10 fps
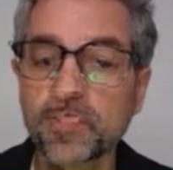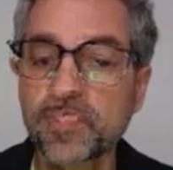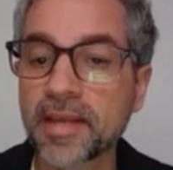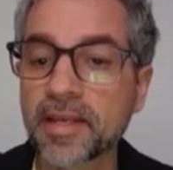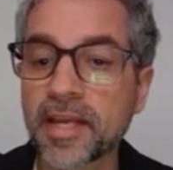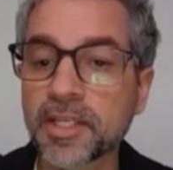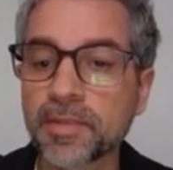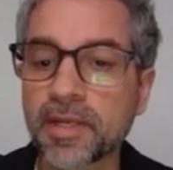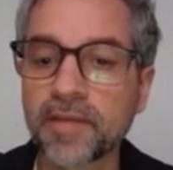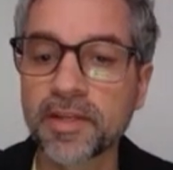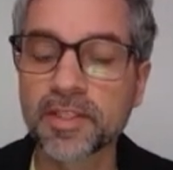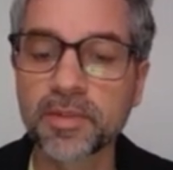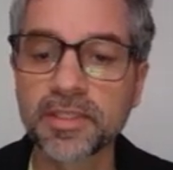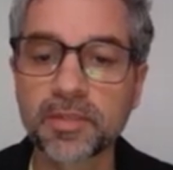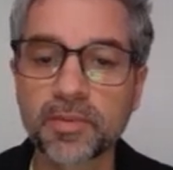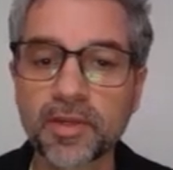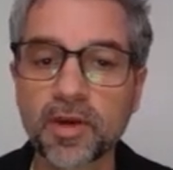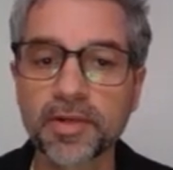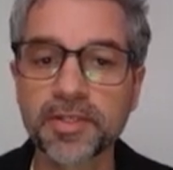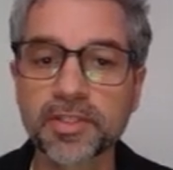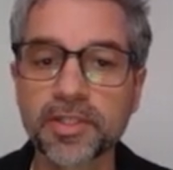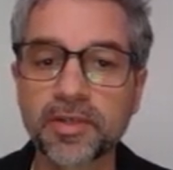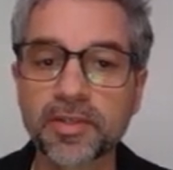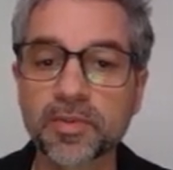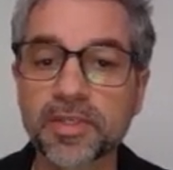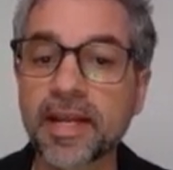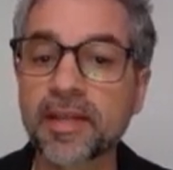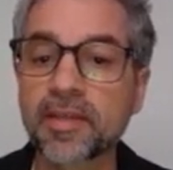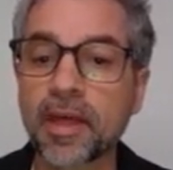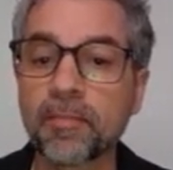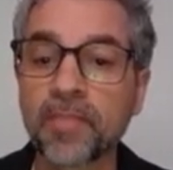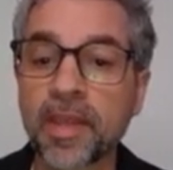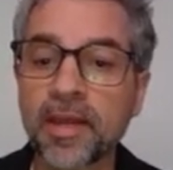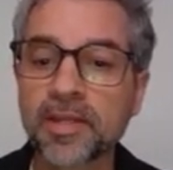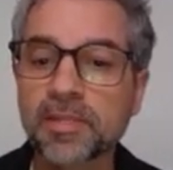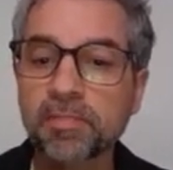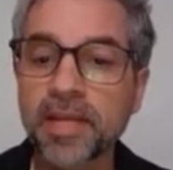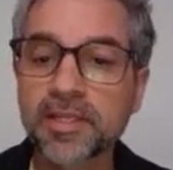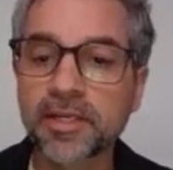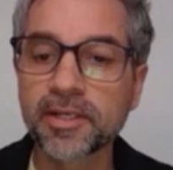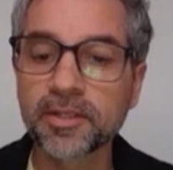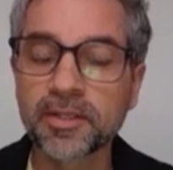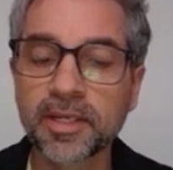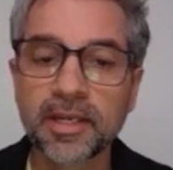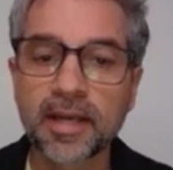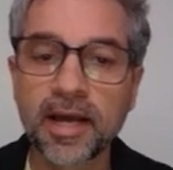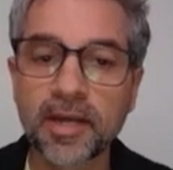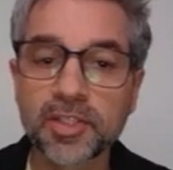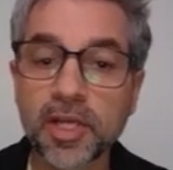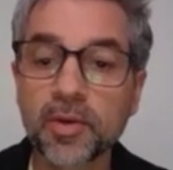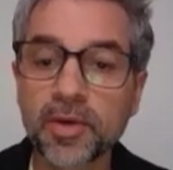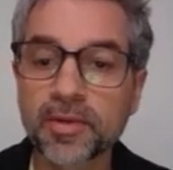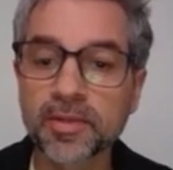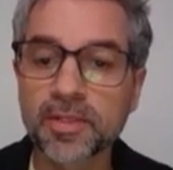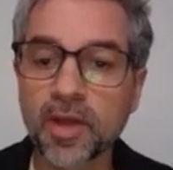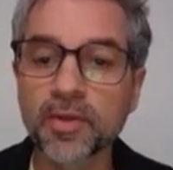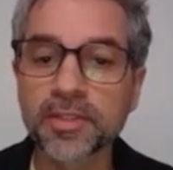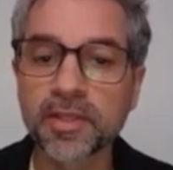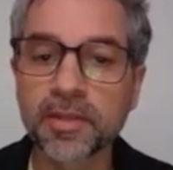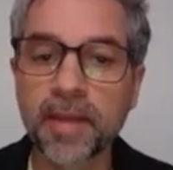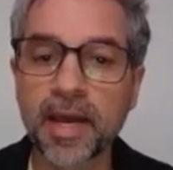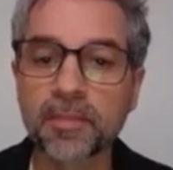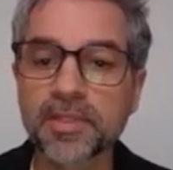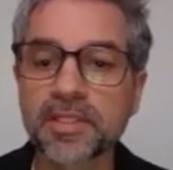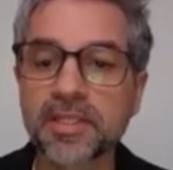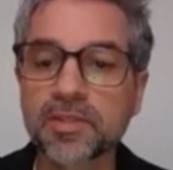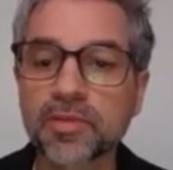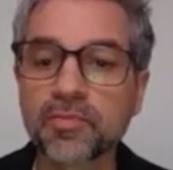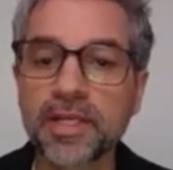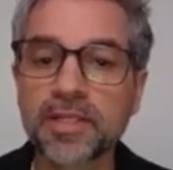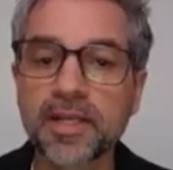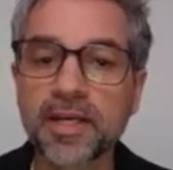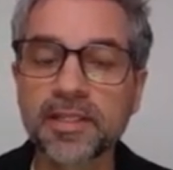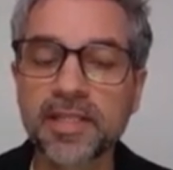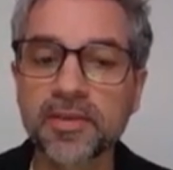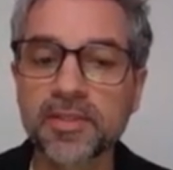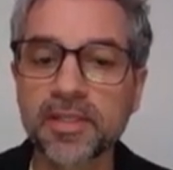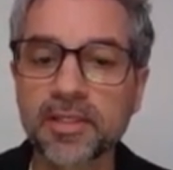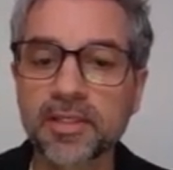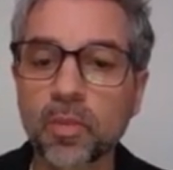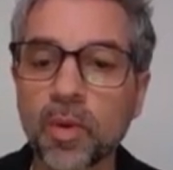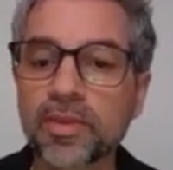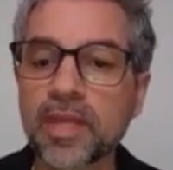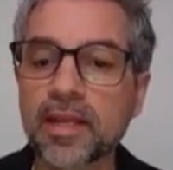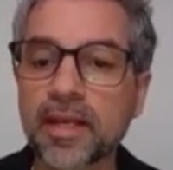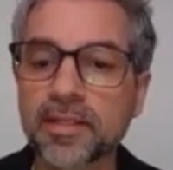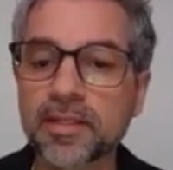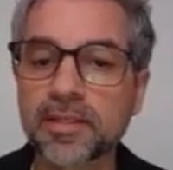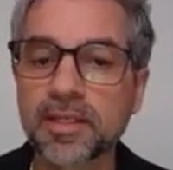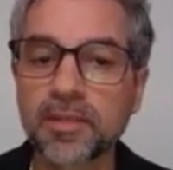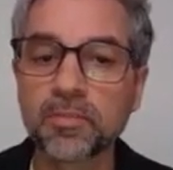of the engagement events we did with college students was getting them to place little tokens onto the map to redesign a town centre. What would they like to see?